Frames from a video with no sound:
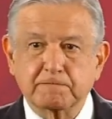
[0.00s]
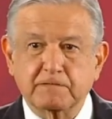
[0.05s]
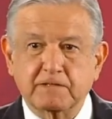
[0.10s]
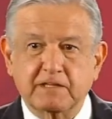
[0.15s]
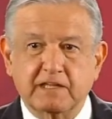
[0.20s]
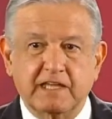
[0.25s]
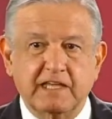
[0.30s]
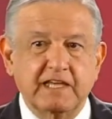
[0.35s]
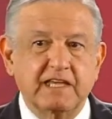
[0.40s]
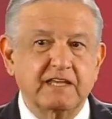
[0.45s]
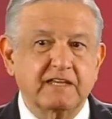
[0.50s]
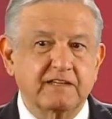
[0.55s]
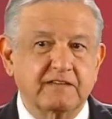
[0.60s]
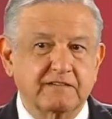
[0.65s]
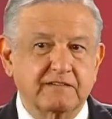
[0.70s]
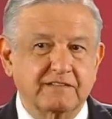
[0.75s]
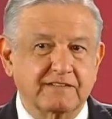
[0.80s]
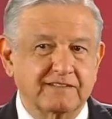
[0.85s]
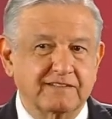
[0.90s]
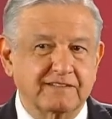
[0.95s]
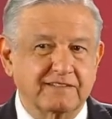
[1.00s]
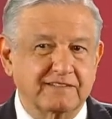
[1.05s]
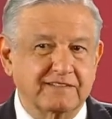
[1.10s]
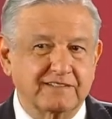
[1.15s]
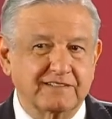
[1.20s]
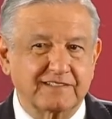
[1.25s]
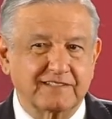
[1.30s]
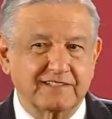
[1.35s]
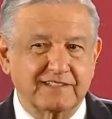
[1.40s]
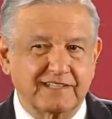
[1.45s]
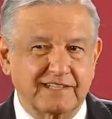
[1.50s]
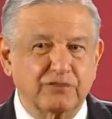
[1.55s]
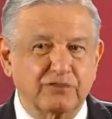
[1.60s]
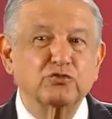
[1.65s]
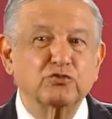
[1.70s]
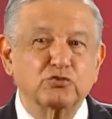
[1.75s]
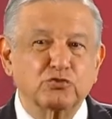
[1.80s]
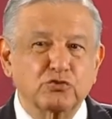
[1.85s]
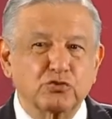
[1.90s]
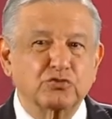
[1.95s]
en
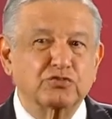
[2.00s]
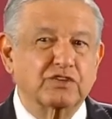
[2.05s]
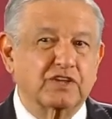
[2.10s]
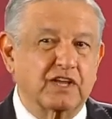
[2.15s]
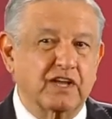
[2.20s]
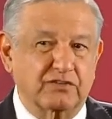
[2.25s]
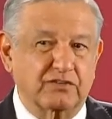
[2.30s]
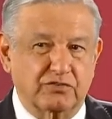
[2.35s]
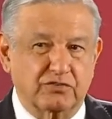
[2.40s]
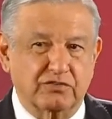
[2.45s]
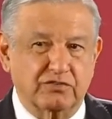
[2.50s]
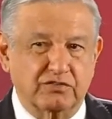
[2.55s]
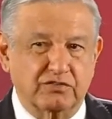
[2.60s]
los dos casos,